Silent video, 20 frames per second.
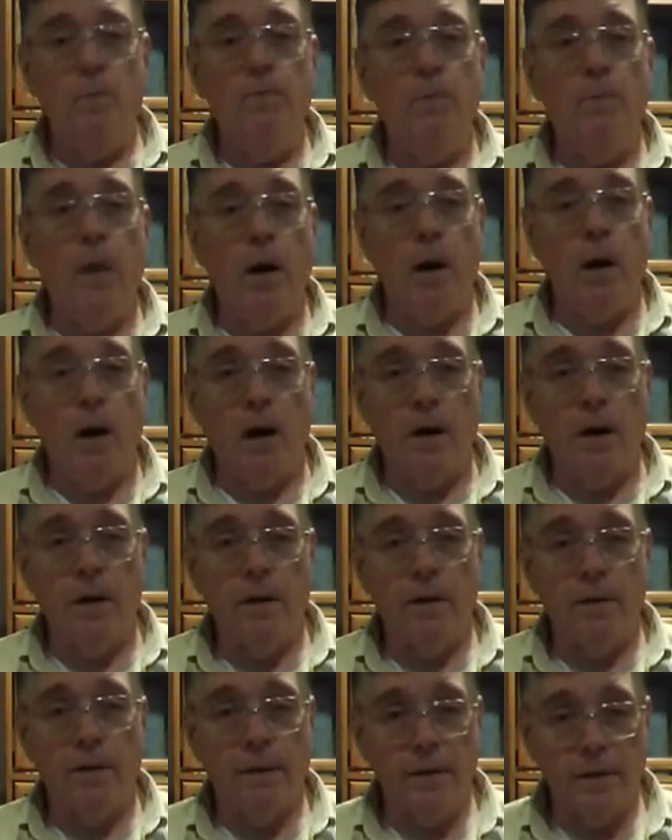Bar,
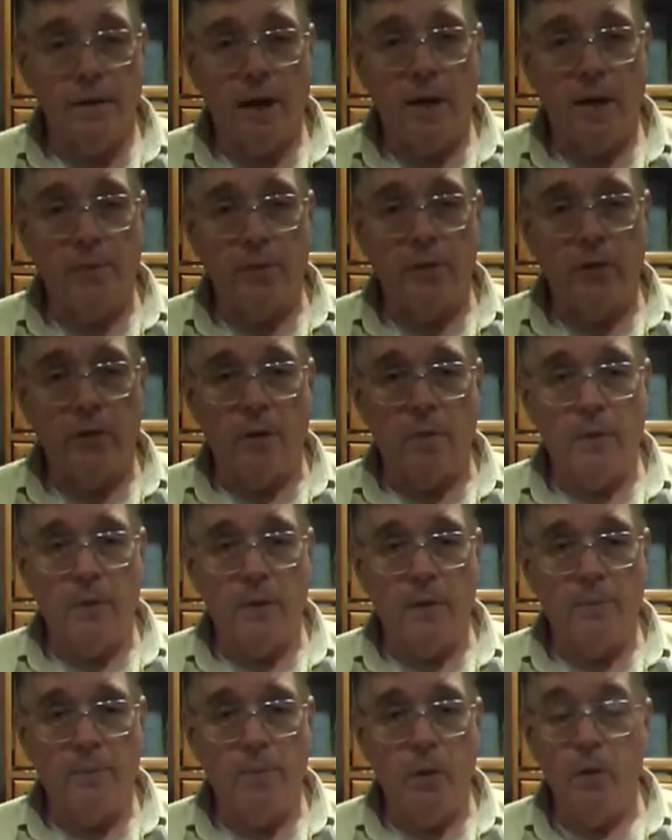the top of
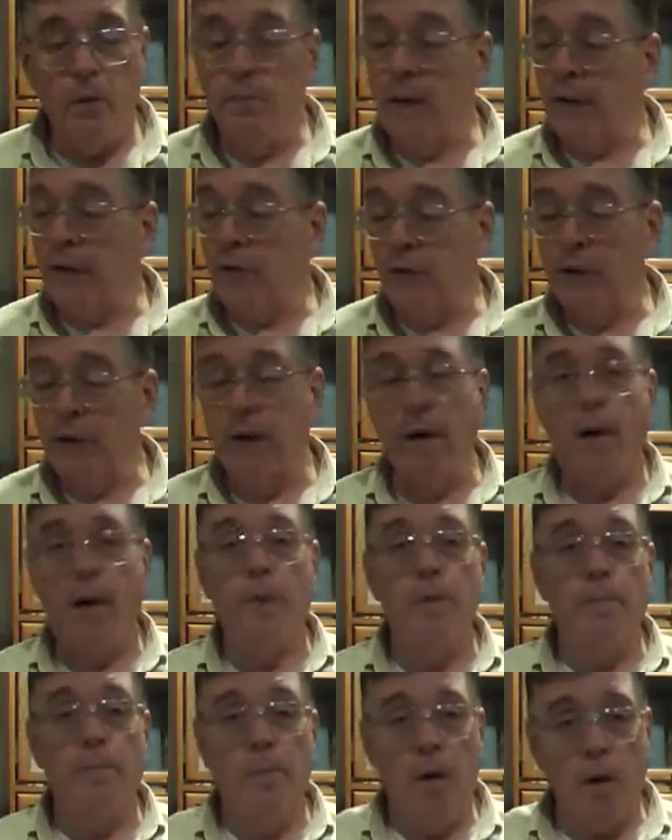something. Put my drink on
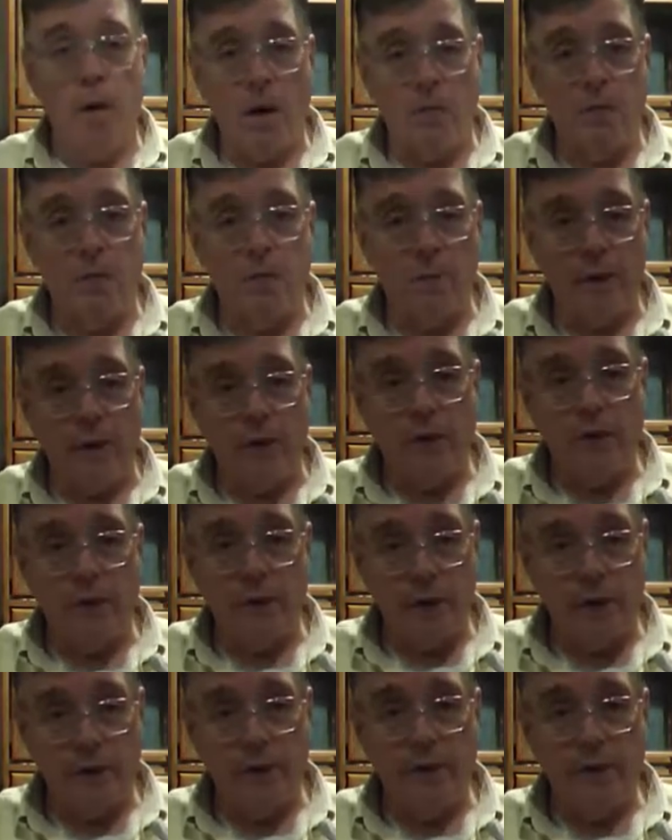the bar. Put my
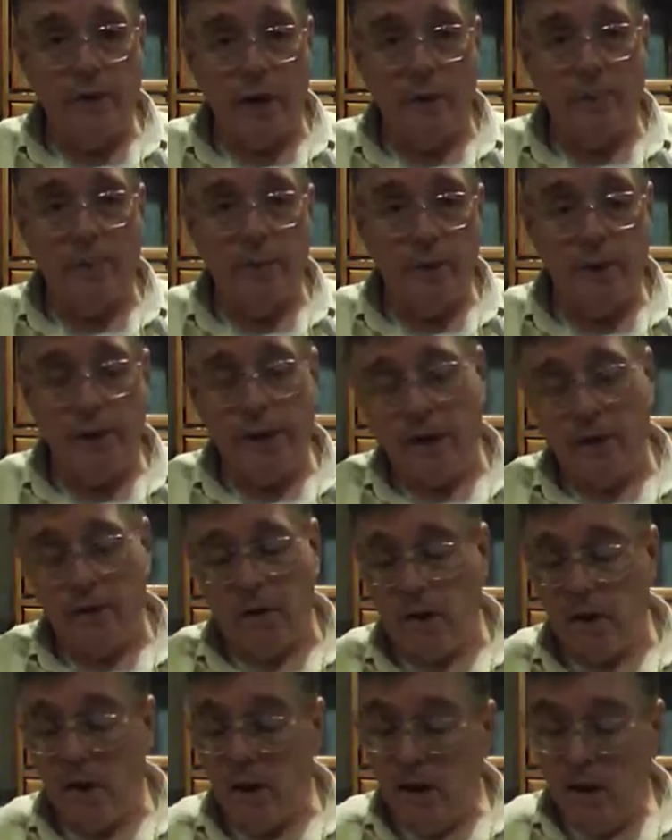drink on the top of the counter.
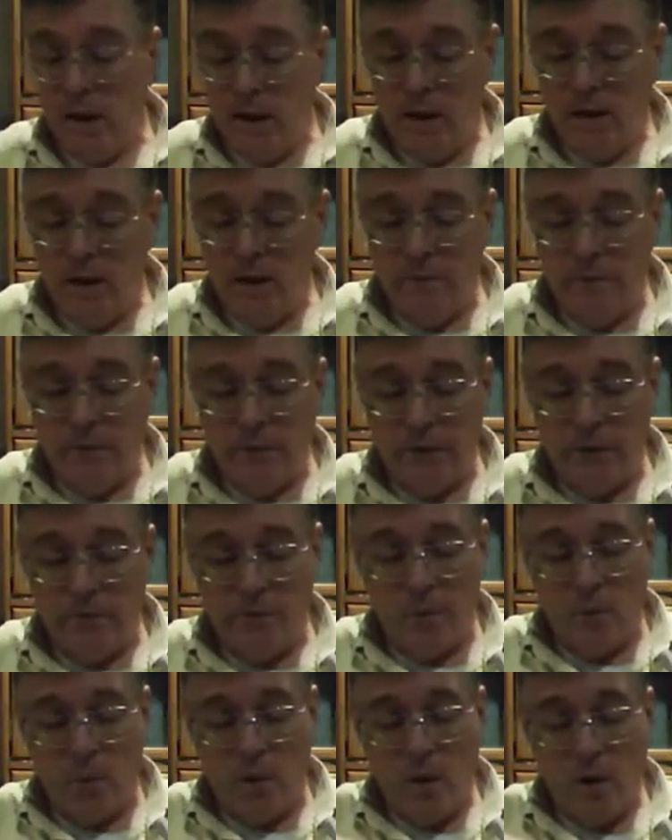The B is
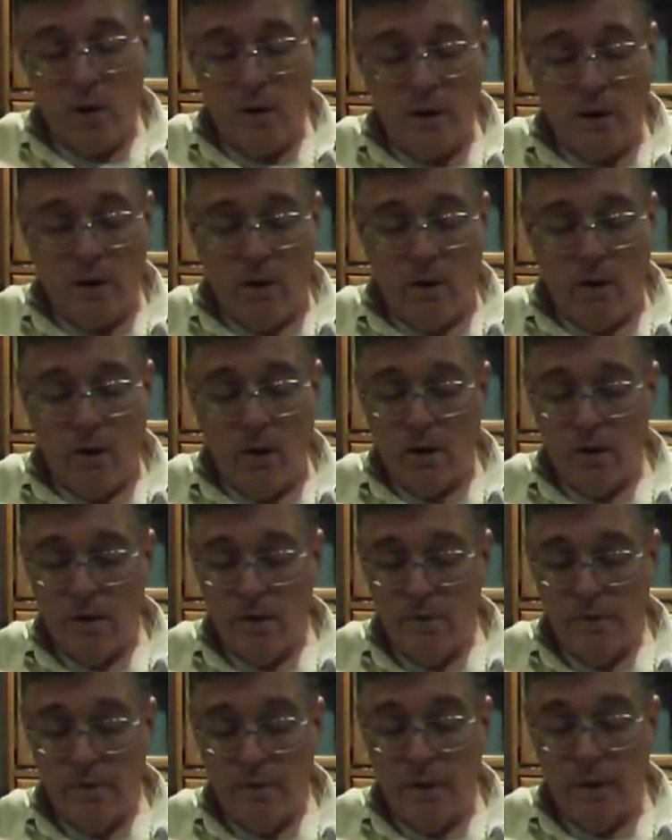broad, the R
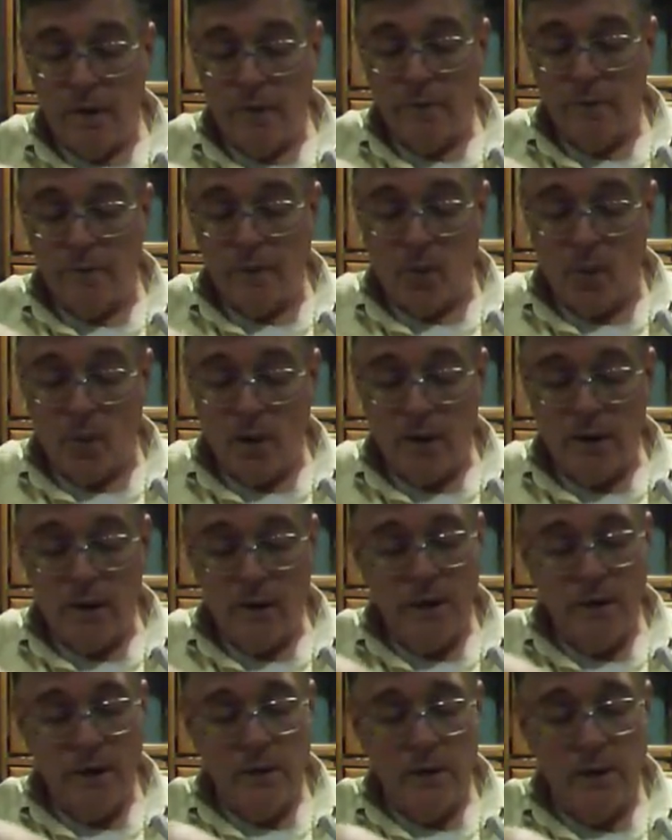is broad,
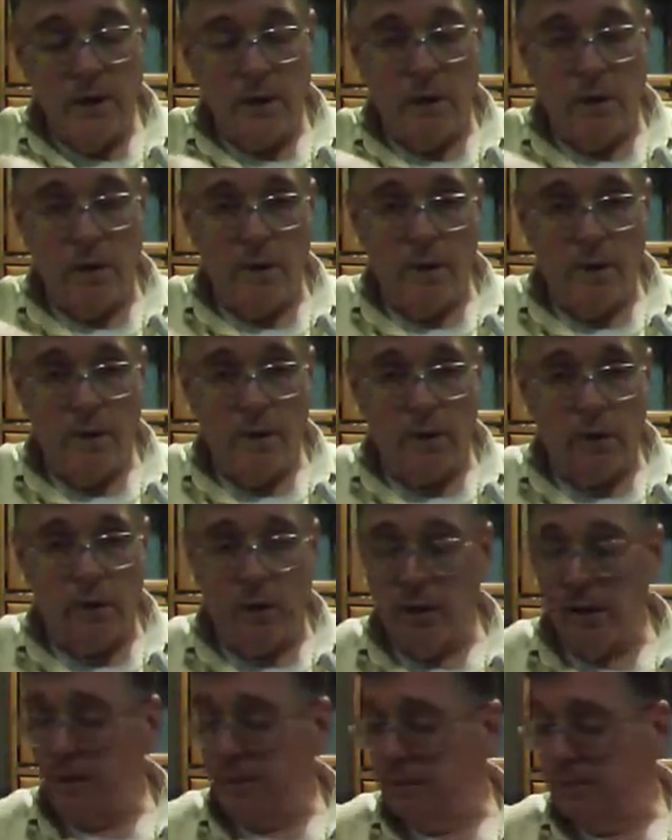the R is
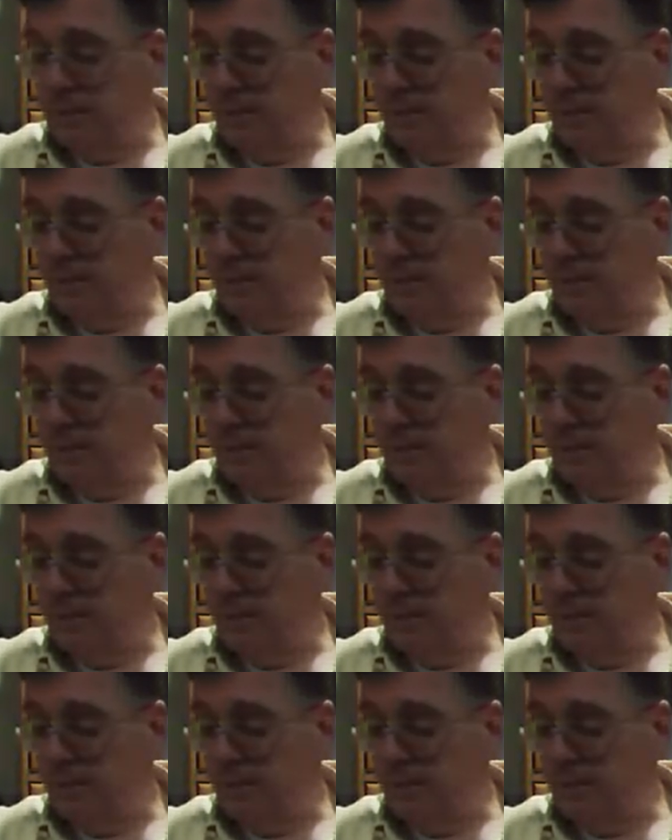broad.